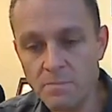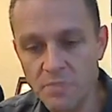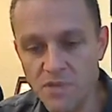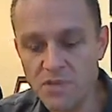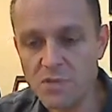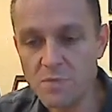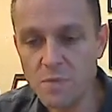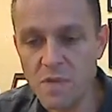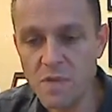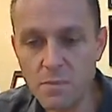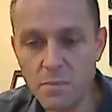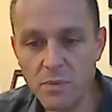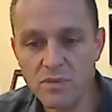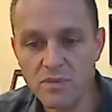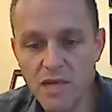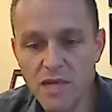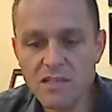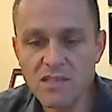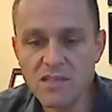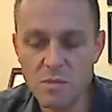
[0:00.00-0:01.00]
There's
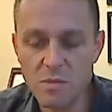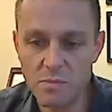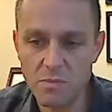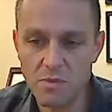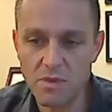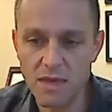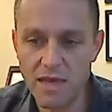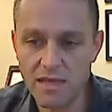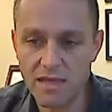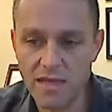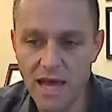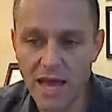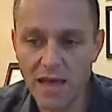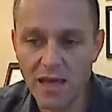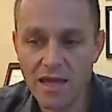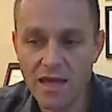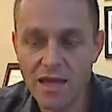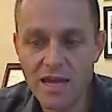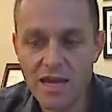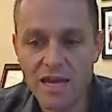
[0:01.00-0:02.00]
tons of people like
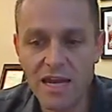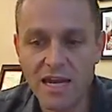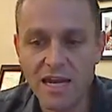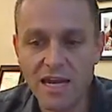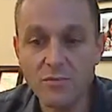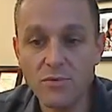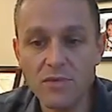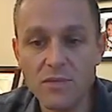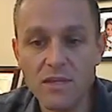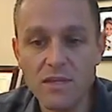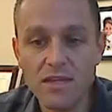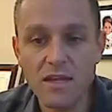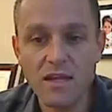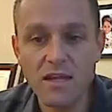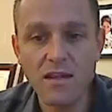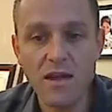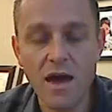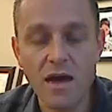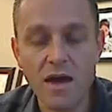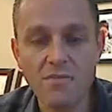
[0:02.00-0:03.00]
that. And I really think a
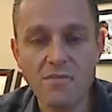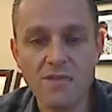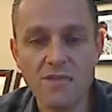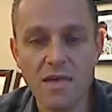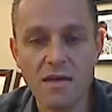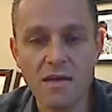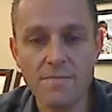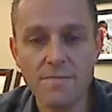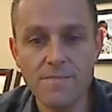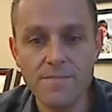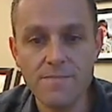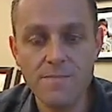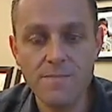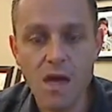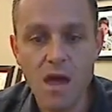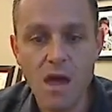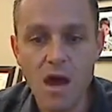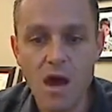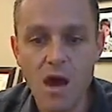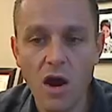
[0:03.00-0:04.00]
lot of them
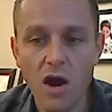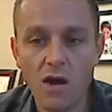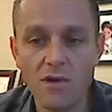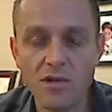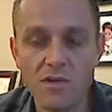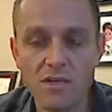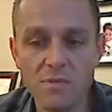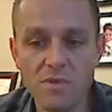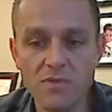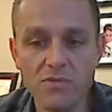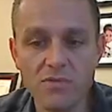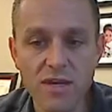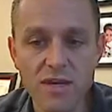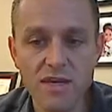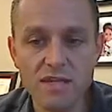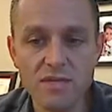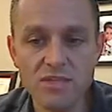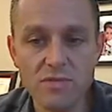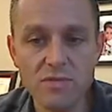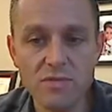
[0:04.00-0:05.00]
are going to be ready
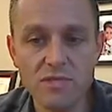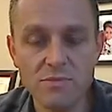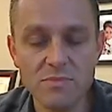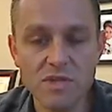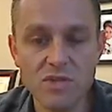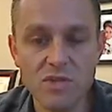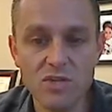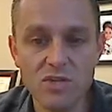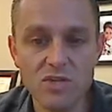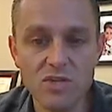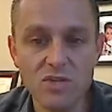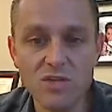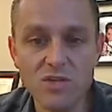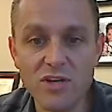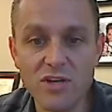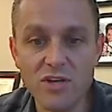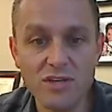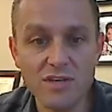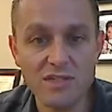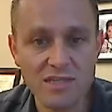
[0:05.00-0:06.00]
to do something in the new
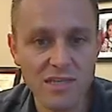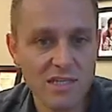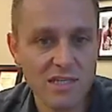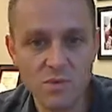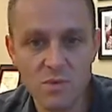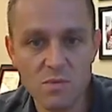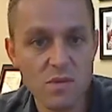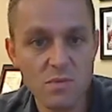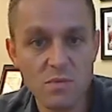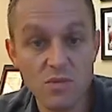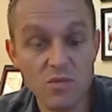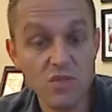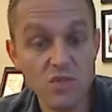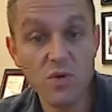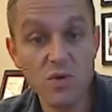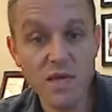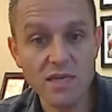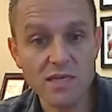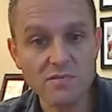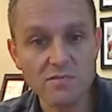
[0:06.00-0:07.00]
year because that's when people do
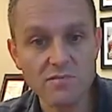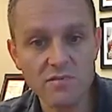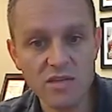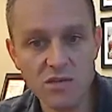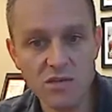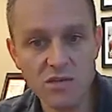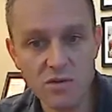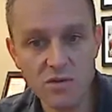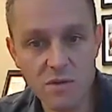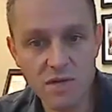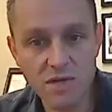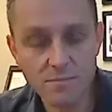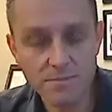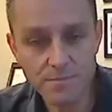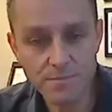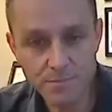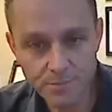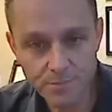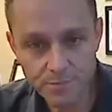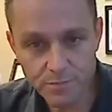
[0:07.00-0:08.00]
it. You know what I mean?
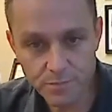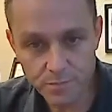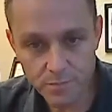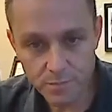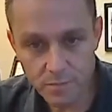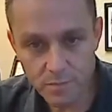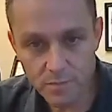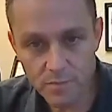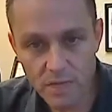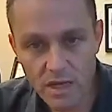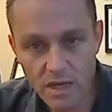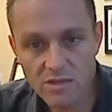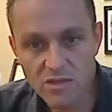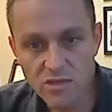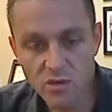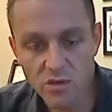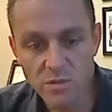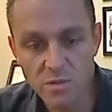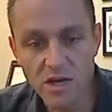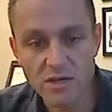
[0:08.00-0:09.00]

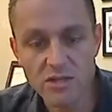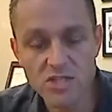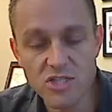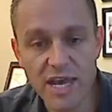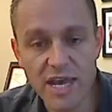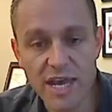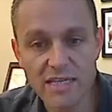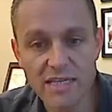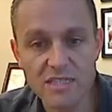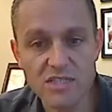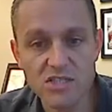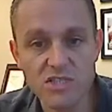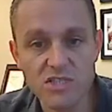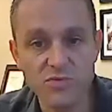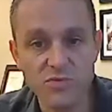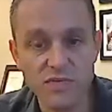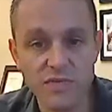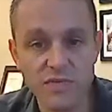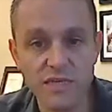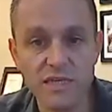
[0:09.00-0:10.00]
So it'll be our chance to
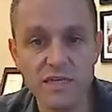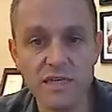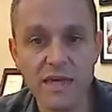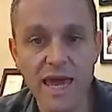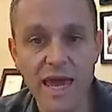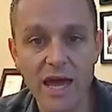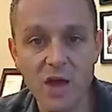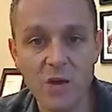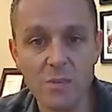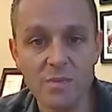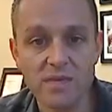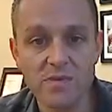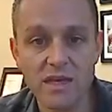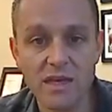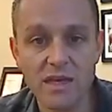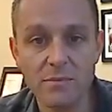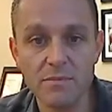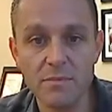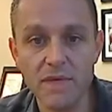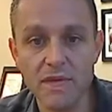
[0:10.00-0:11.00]
really help
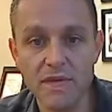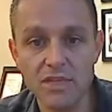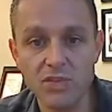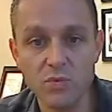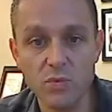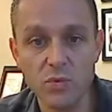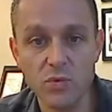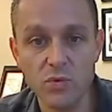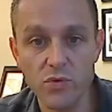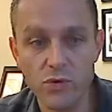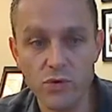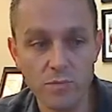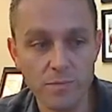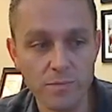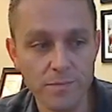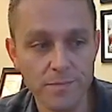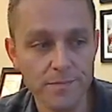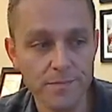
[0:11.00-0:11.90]
them get into a group.